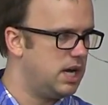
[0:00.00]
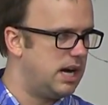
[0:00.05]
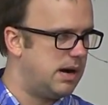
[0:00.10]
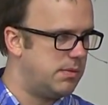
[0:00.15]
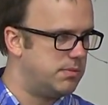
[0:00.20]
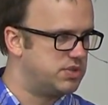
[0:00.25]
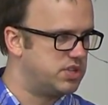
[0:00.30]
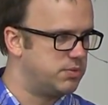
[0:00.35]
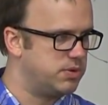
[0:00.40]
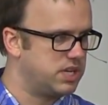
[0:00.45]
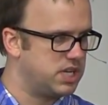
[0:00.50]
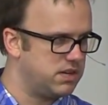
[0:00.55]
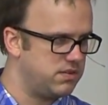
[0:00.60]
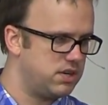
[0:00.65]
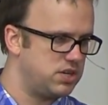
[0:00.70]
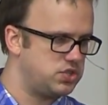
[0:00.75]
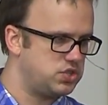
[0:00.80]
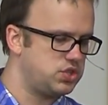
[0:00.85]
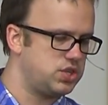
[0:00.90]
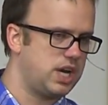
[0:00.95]
To be
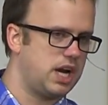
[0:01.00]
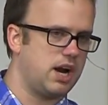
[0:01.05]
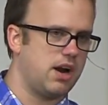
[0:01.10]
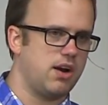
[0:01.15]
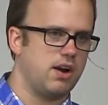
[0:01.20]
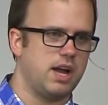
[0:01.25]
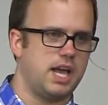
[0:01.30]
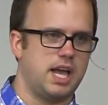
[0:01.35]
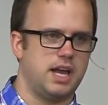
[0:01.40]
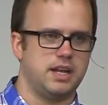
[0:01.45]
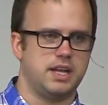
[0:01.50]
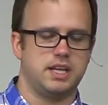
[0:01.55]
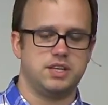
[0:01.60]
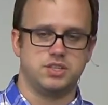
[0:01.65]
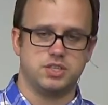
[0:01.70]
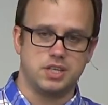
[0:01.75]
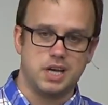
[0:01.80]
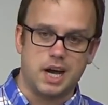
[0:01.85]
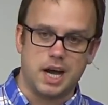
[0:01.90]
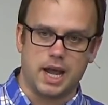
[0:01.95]
given a chair at
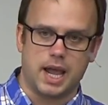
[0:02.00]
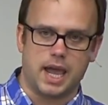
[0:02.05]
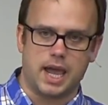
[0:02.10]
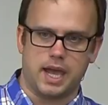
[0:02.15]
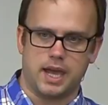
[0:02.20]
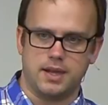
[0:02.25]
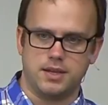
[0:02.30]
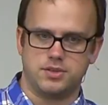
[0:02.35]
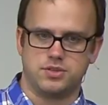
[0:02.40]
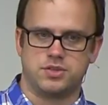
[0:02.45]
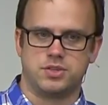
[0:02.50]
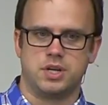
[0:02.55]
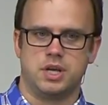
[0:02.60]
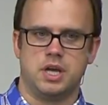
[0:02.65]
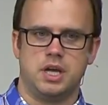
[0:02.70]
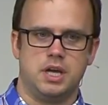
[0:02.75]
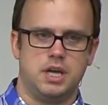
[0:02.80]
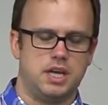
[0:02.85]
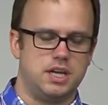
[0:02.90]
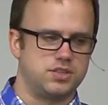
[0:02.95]
his young
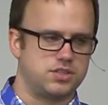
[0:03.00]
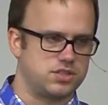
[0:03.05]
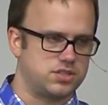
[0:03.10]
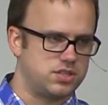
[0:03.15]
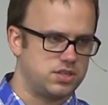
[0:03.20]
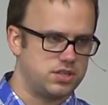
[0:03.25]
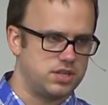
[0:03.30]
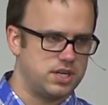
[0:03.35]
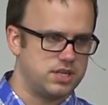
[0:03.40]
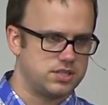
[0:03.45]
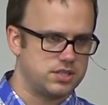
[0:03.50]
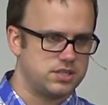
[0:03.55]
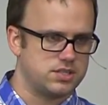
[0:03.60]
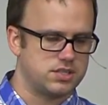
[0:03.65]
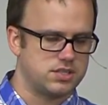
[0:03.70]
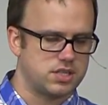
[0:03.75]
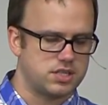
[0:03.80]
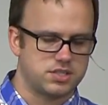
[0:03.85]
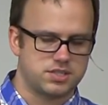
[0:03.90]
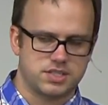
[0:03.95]
age is just
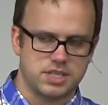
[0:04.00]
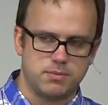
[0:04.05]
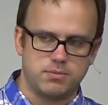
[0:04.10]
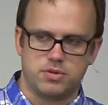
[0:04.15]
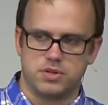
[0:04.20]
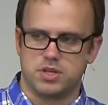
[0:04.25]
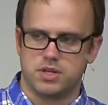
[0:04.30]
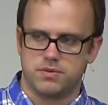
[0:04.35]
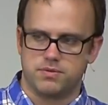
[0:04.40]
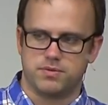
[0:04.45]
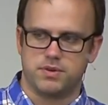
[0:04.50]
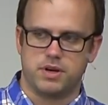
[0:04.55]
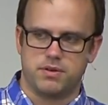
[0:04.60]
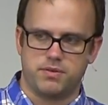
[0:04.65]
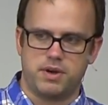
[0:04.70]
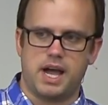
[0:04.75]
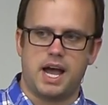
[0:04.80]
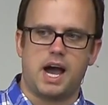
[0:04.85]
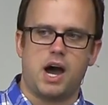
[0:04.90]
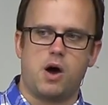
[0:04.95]
a symbol
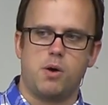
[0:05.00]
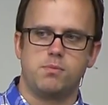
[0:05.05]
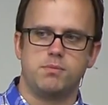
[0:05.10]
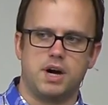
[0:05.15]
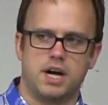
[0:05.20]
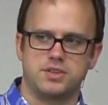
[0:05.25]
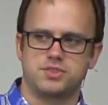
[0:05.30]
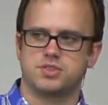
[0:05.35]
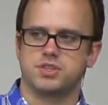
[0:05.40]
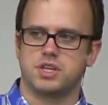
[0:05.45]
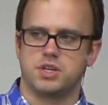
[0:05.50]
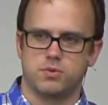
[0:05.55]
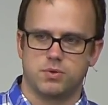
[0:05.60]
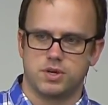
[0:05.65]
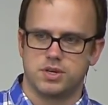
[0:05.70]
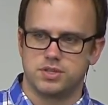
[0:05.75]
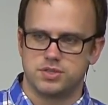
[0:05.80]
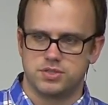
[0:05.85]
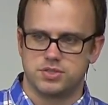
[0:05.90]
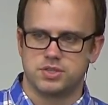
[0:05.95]
of how much he
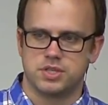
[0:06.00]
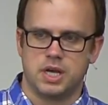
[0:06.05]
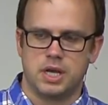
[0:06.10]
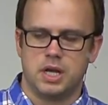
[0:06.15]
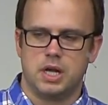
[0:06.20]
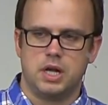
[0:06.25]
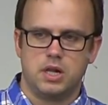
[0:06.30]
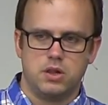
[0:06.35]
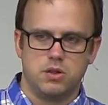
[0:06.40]
was